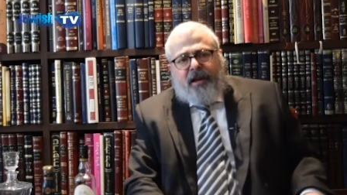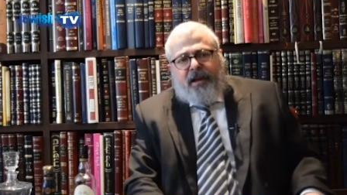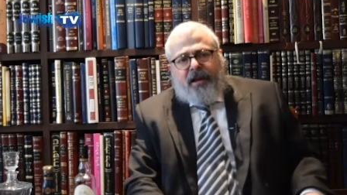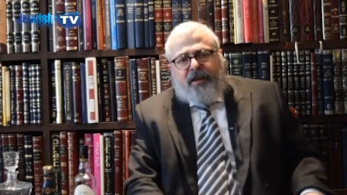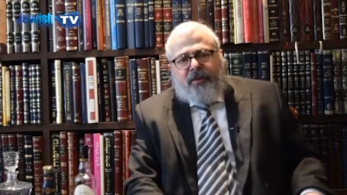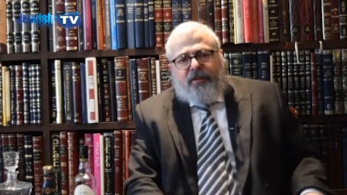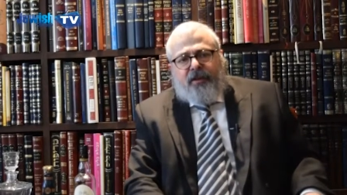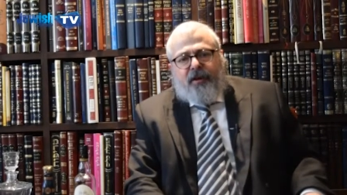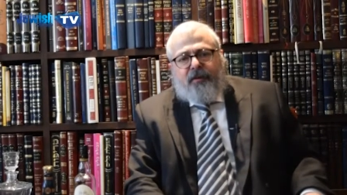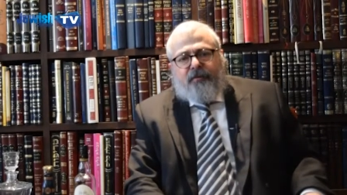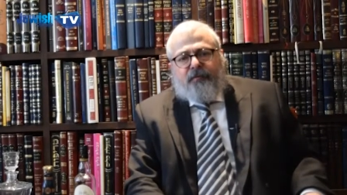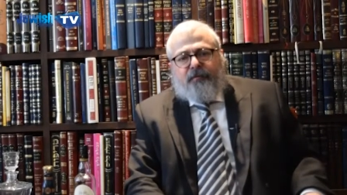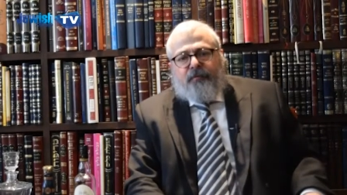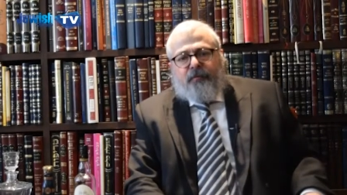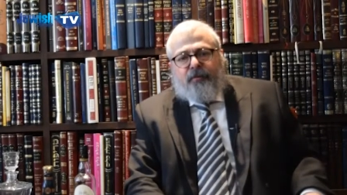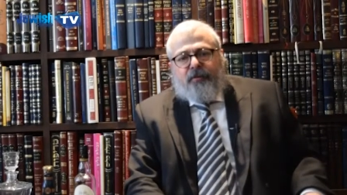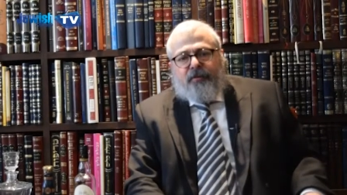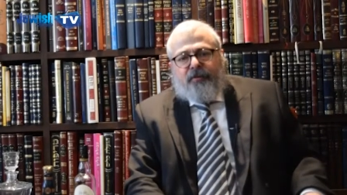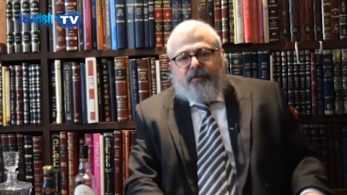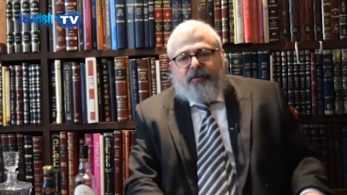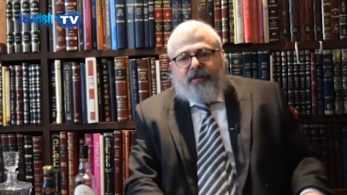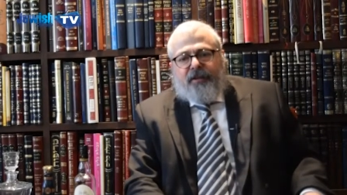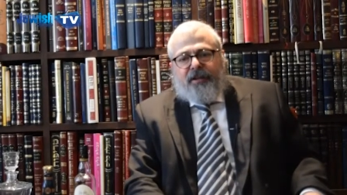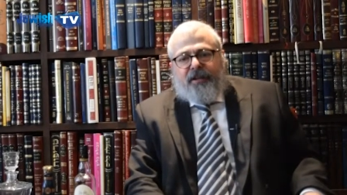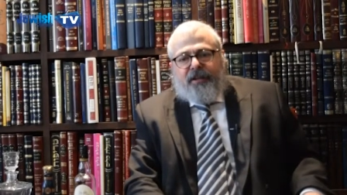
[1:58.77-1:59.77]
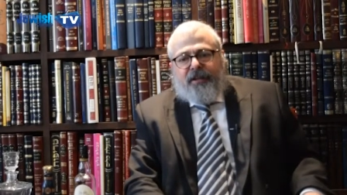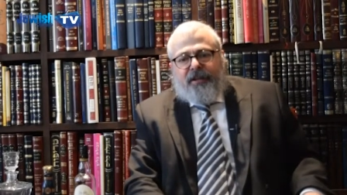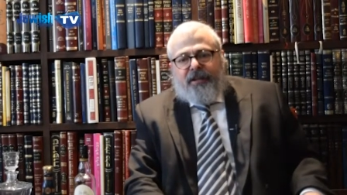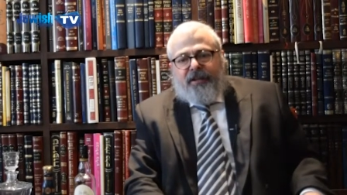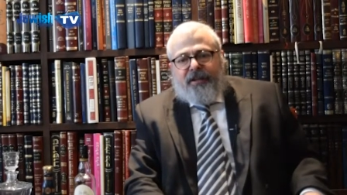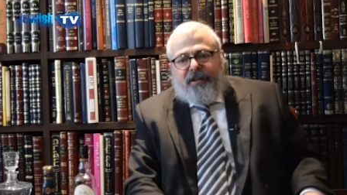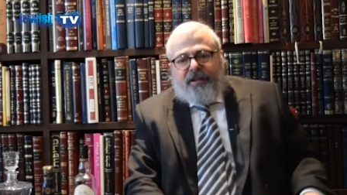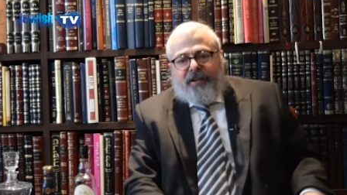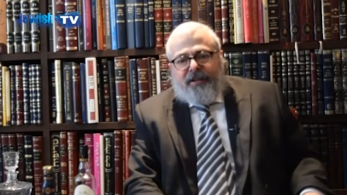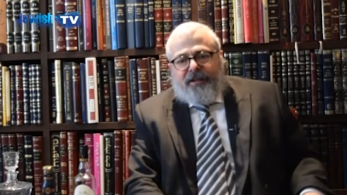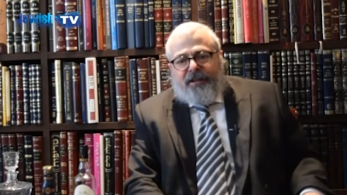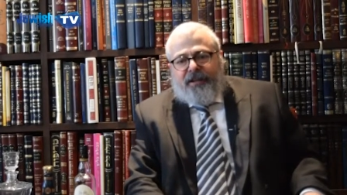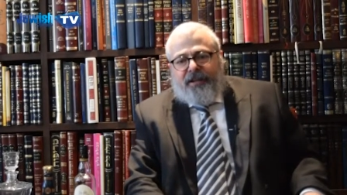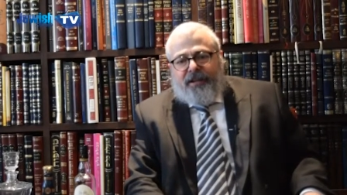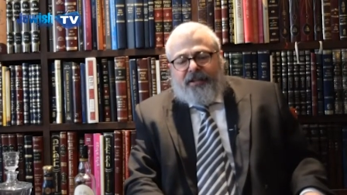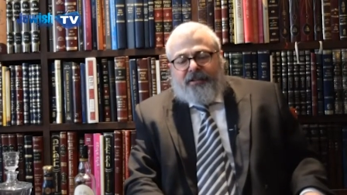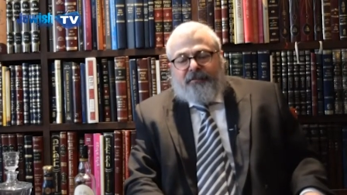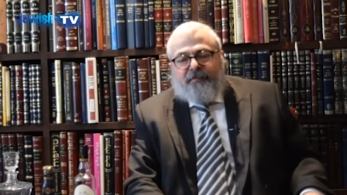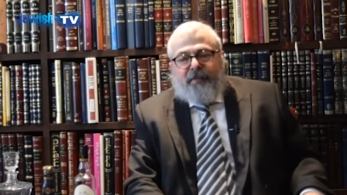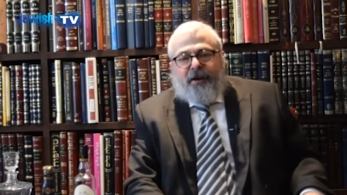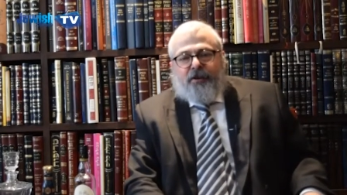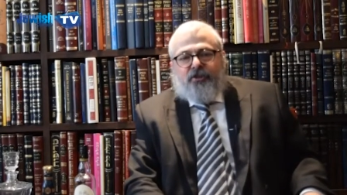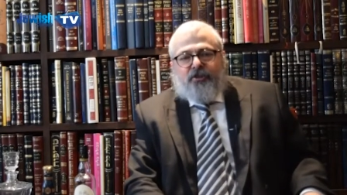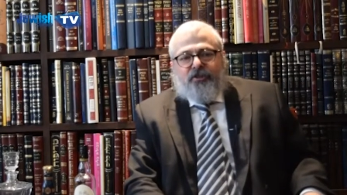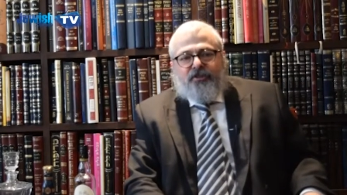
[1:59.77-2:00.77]
And therefore, as
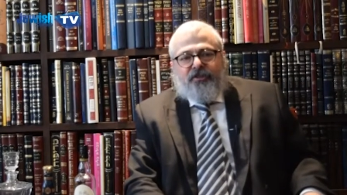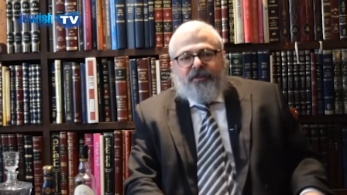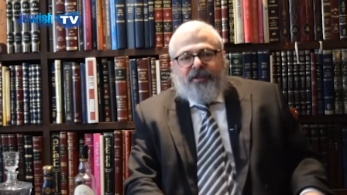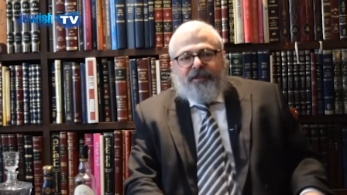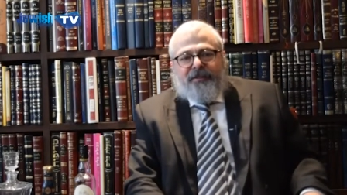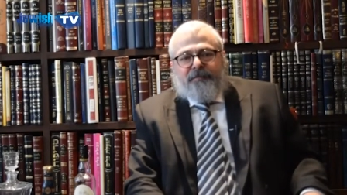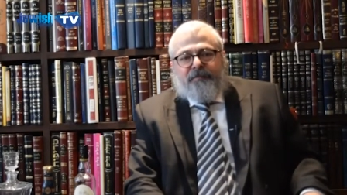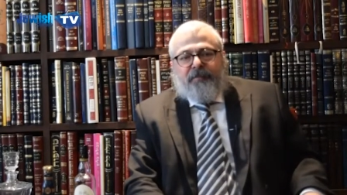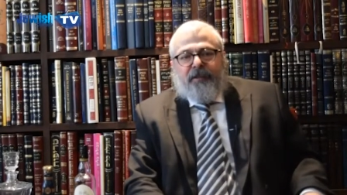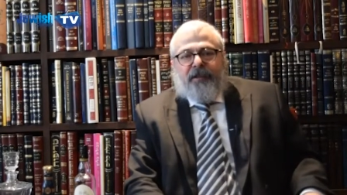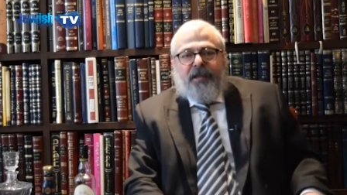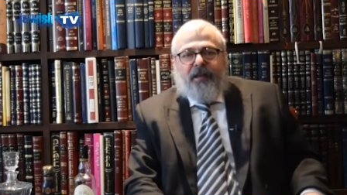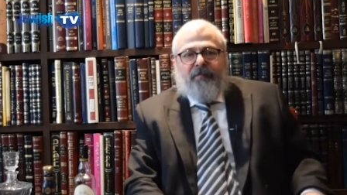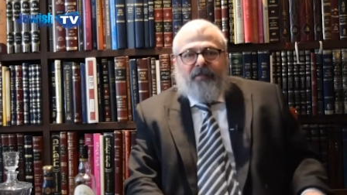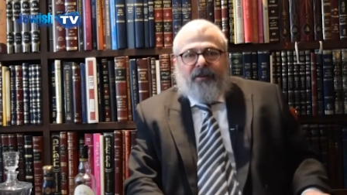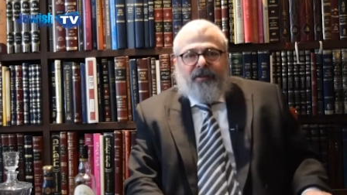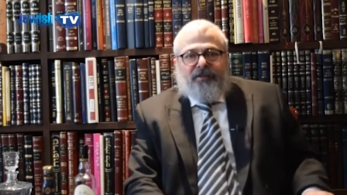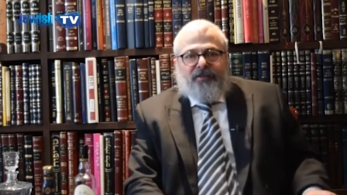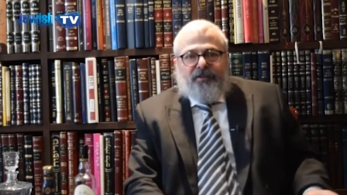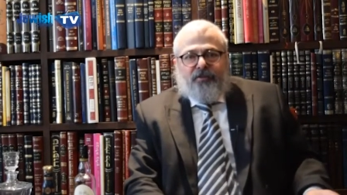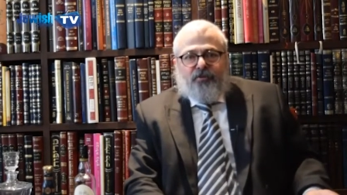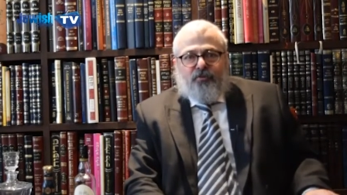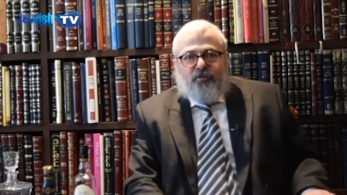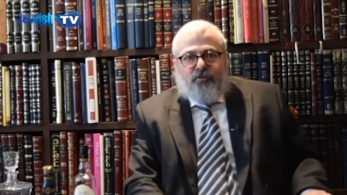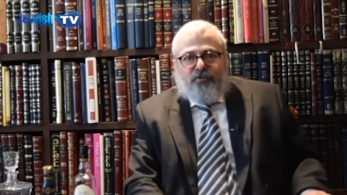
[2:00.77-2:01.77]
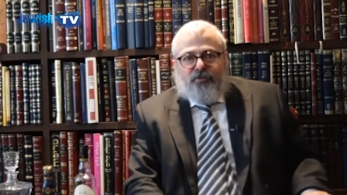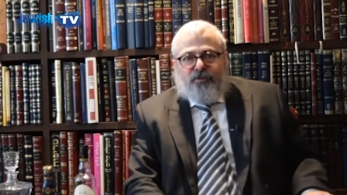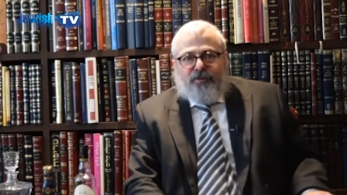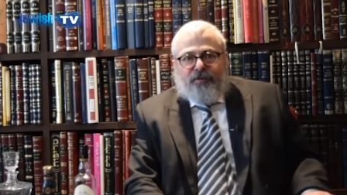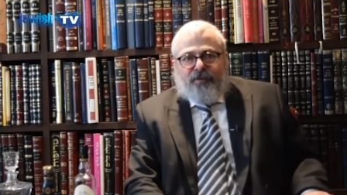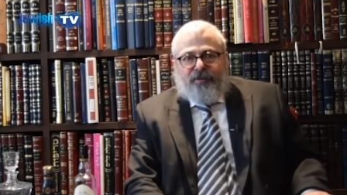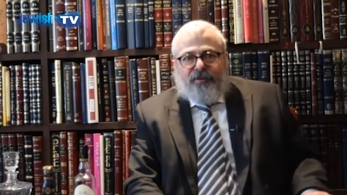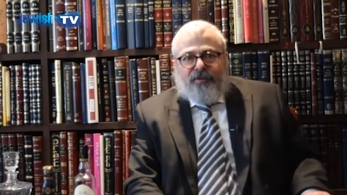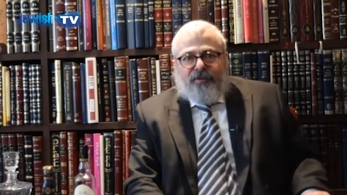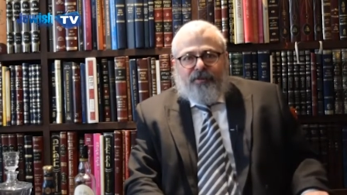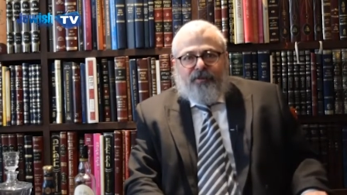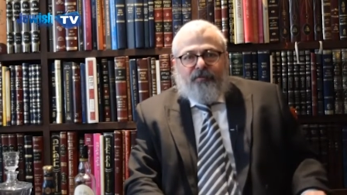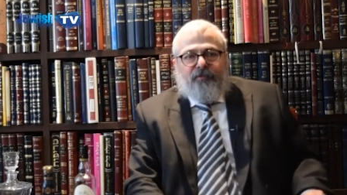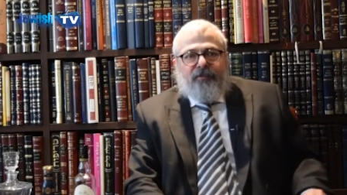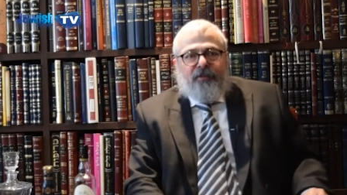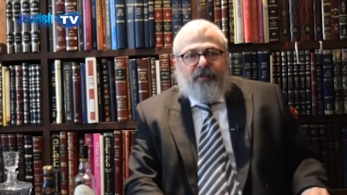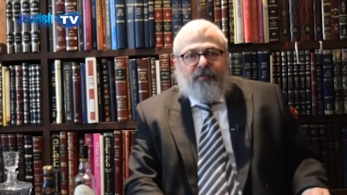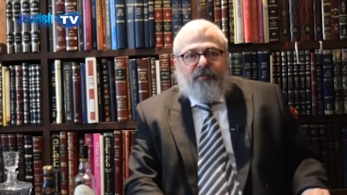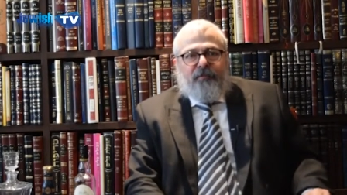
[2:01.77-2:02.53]
much as there's polemics in Jewish law and different